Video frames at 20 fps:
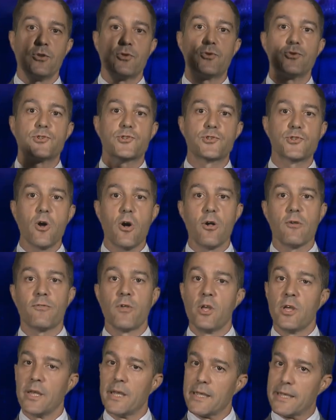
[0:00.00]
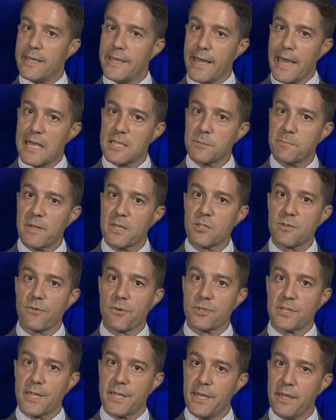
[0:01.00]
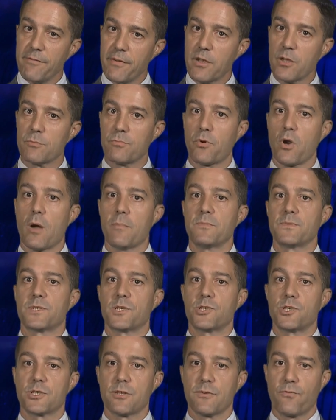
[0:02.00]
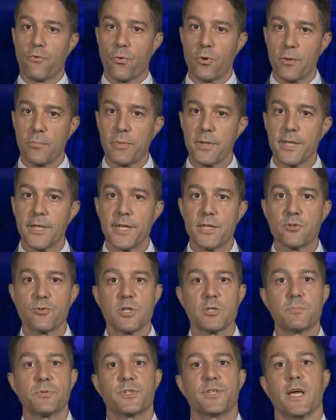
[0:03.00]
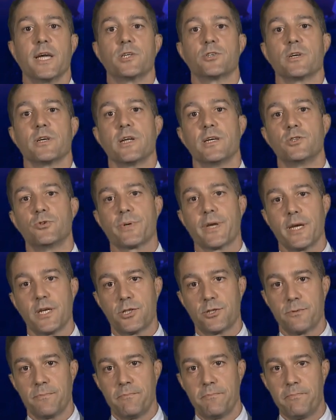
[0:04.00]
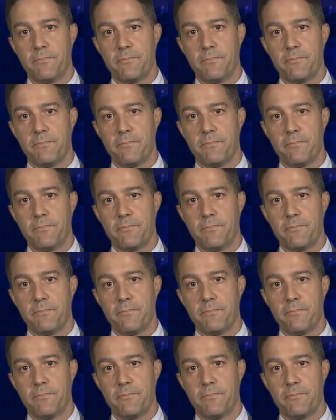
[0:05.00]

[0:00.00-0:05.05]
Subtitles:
to solve key aspects of our significant problems such as affordability, transportation, and education.